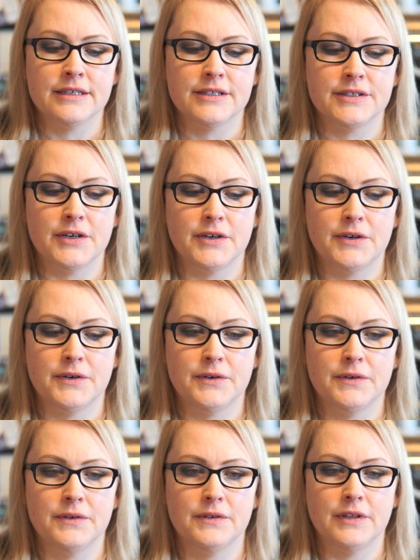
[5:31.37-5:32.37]

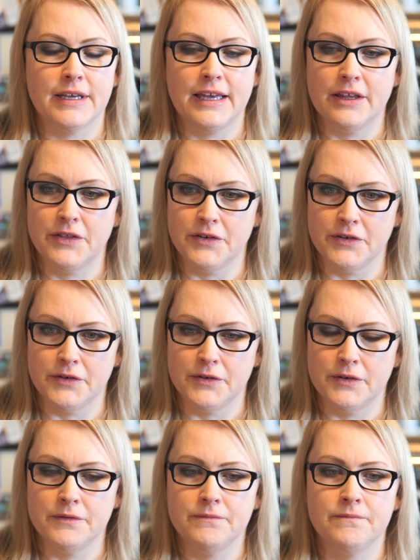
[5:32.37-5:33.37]
So looking
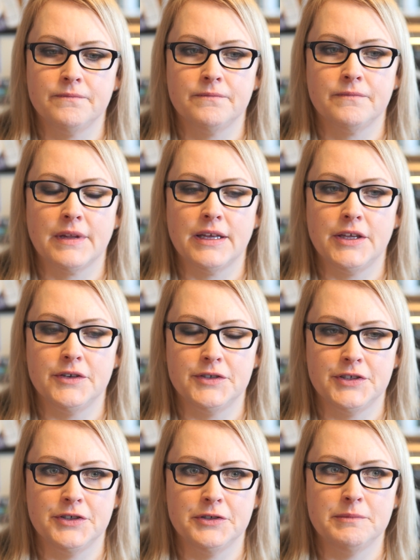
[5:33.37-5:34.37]
through
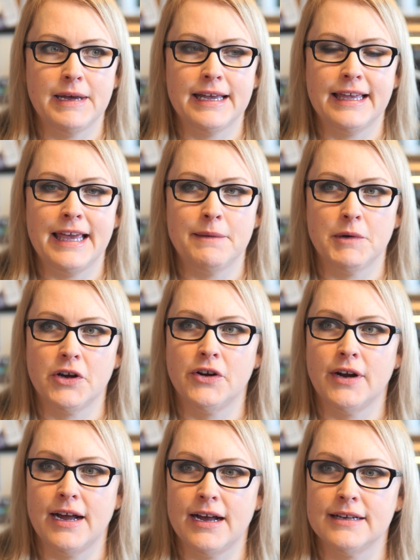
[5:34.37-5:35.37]
YouTube, I came
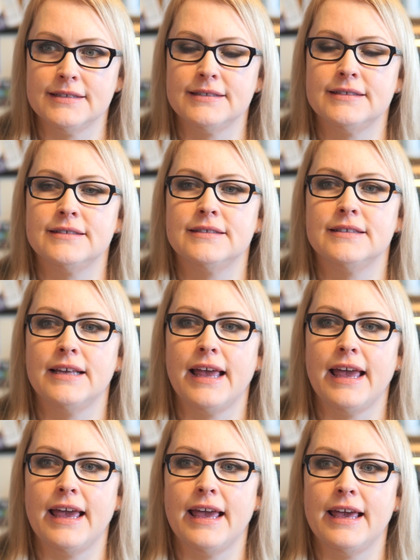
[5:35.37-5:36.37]
across
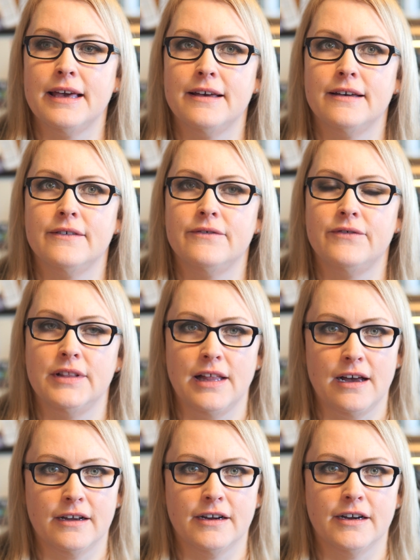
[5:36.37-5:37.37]
a
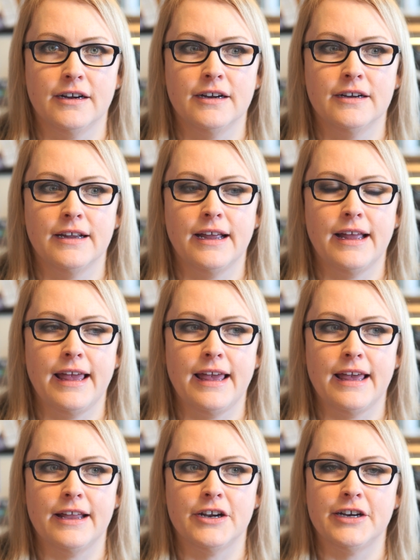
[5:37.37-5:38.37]
vlogger,
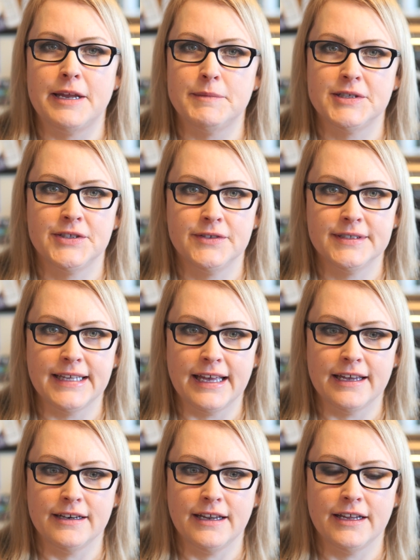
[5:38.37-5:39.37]
and her name is
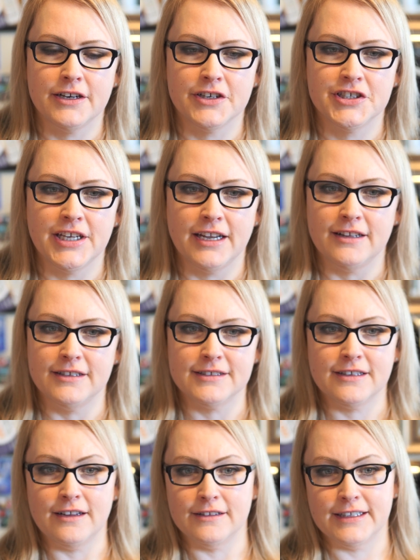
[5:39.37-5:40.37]
Suzanne, and her channel
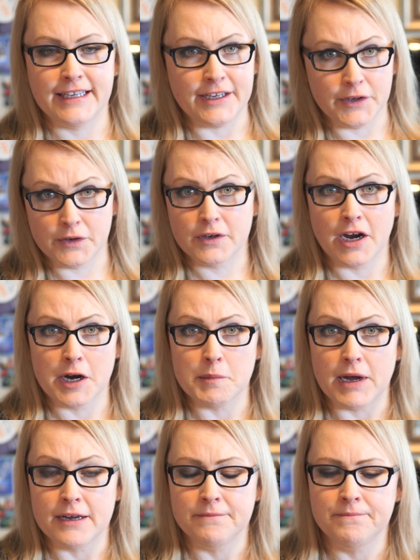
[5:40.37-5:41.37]
is called Keto
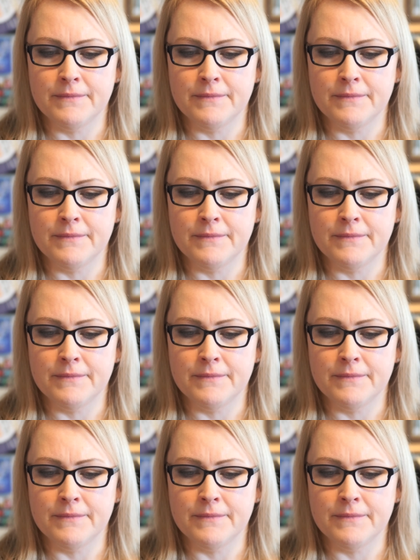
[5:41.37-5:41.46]
Karma.